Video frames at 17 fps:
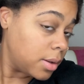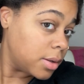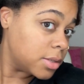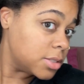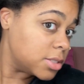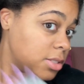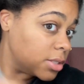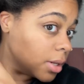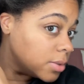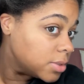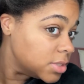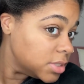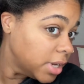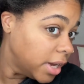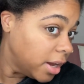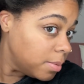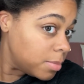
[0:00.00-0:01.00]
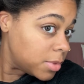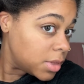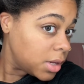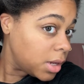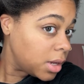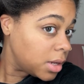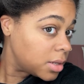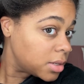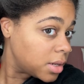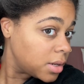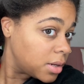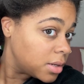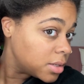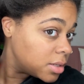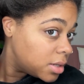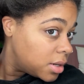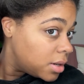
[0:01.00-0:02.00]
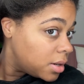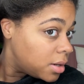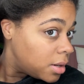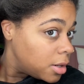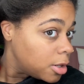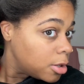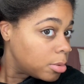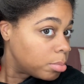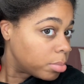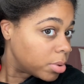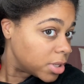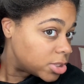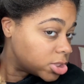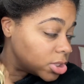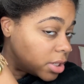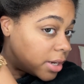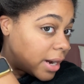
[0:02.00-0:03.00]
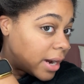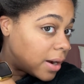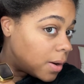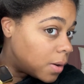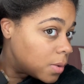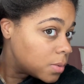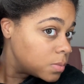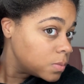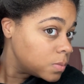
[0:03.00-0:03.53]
So same thing, brush it out.